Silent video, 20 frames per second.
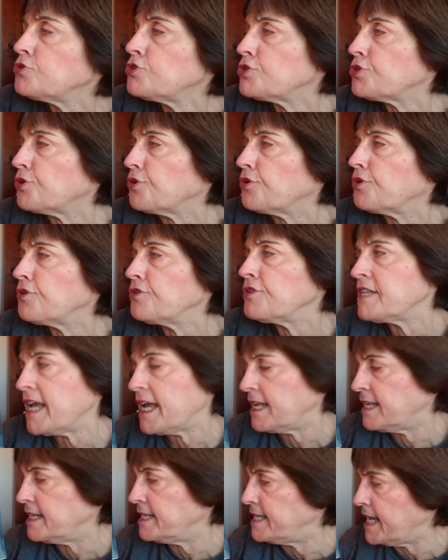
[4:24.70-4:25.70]
turned
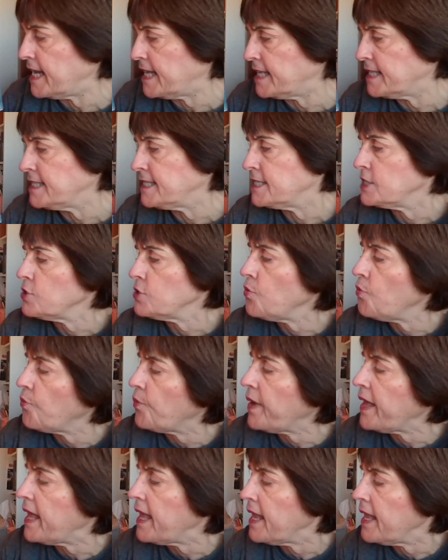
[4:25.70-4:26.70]
and danced
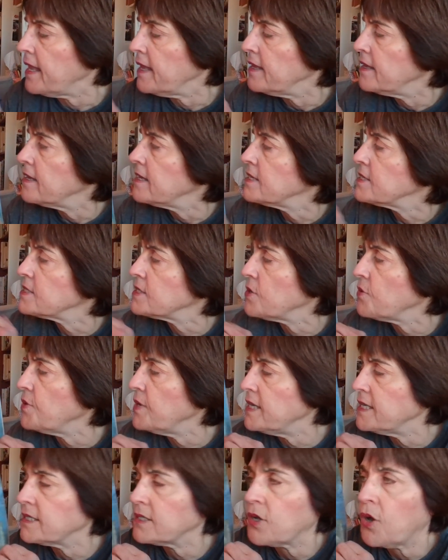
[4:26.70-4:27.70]
away. So
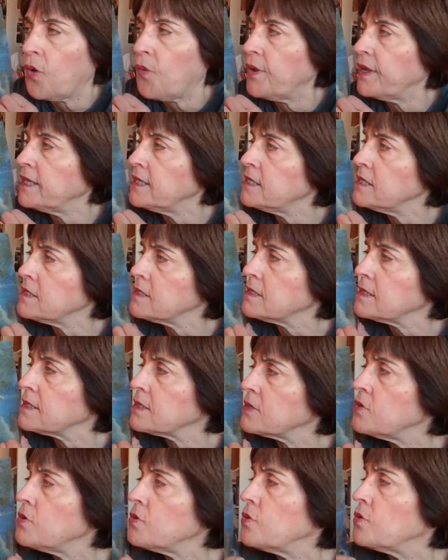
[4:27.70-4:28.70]
he's going to
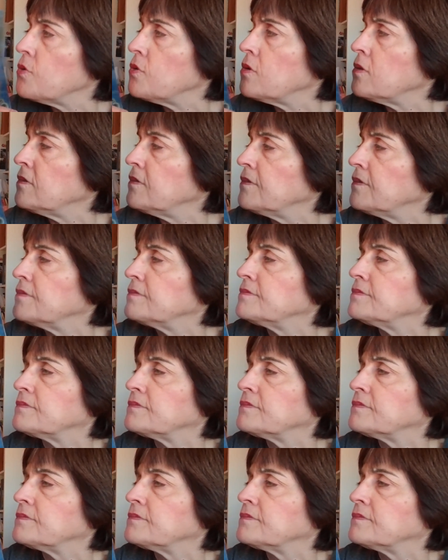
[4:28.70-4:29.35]
school.